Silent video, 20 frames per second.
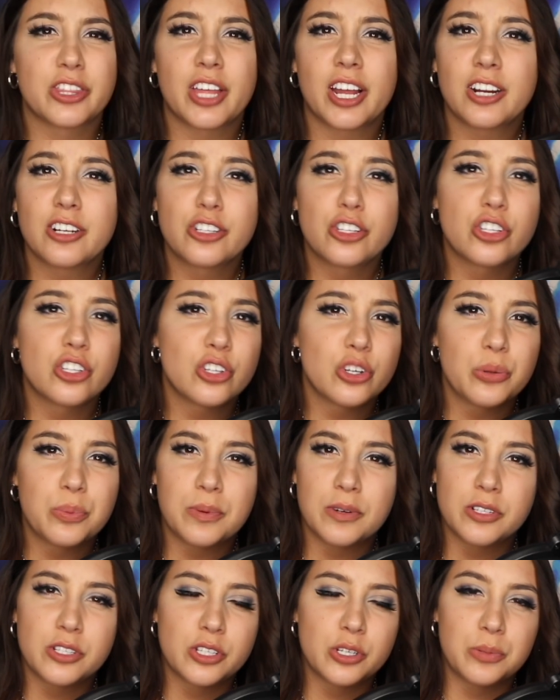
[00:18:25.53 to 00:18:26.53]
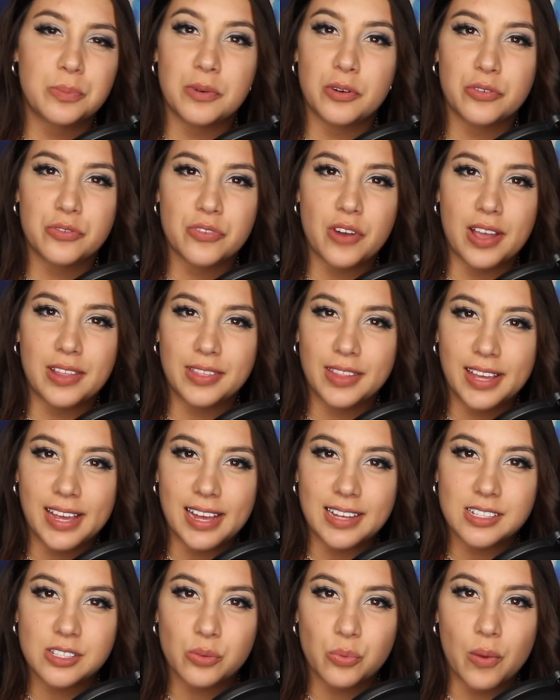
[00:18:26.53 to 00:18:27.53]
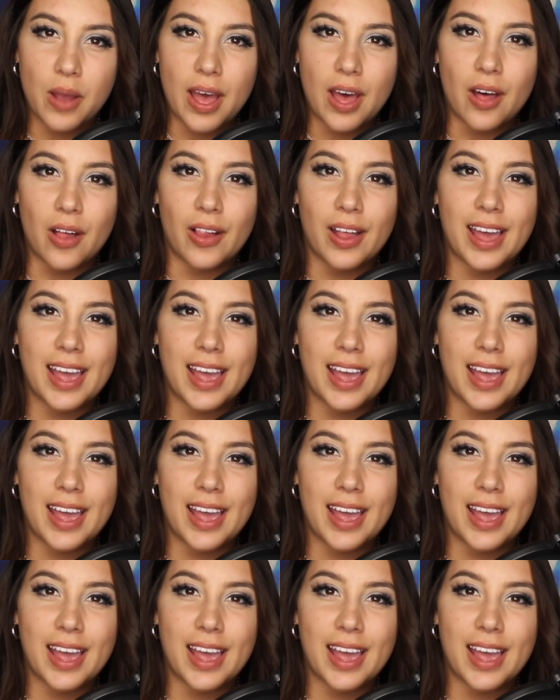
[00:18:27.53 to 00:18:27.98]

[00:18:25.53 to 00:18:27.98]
They're super, super friendly as well.